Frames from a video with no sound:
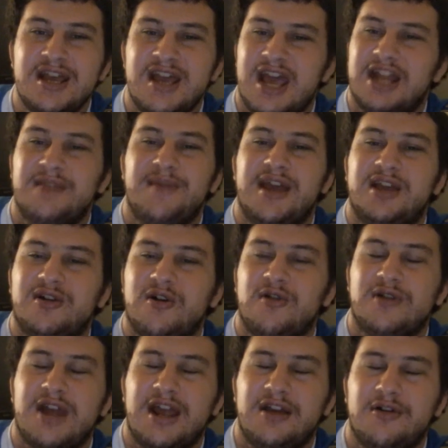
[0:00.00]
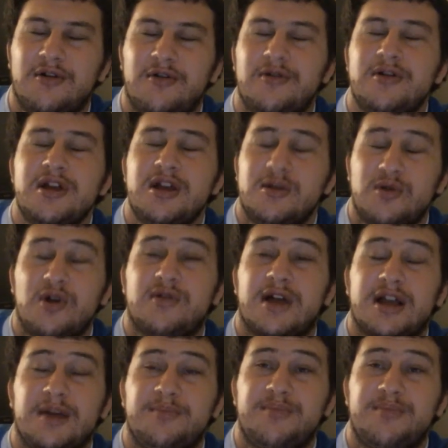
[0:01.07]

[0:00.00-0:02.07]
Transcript: and it made Kurt Angle look like a